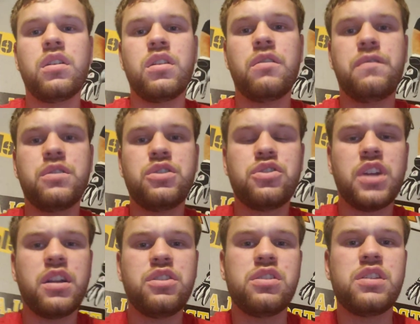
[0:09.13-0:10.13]
The first
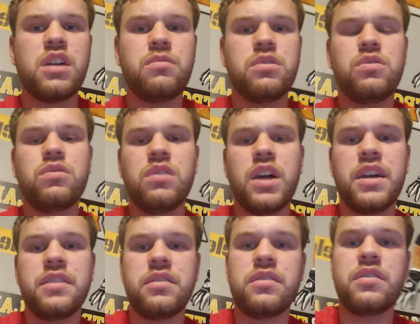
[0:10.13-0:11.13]
strategy that I would utilize is